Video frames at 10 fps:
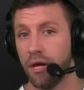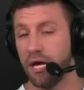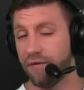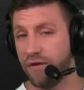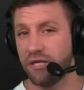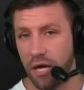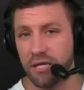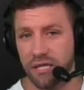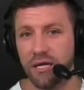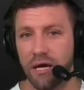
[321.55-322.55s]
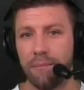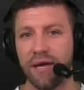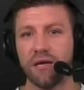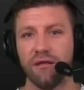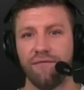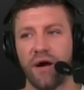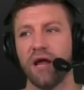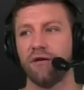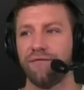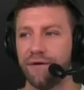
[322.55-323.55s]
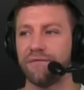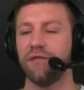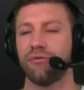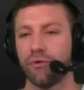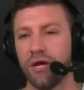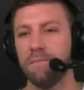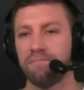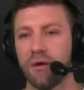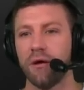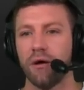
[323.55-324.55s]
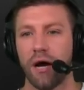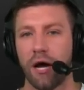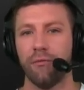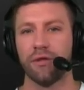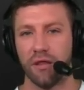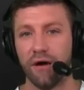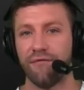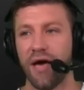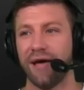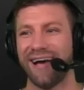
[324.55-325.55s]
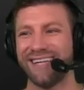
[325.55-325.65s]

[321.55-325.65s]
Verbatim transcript: If he does end up making the final 53, I would love that.